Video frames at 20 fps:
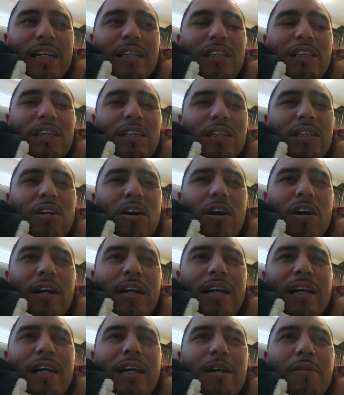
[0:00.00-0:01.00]
it's just hard
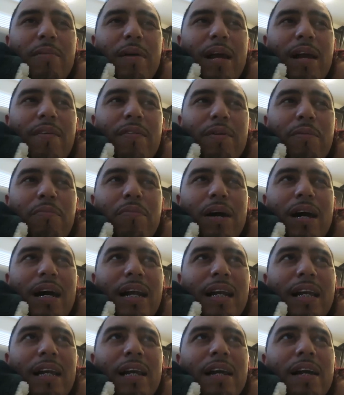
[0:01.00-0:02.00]
to keep
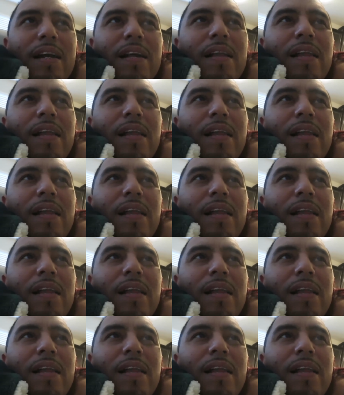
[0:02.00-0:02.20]
everybody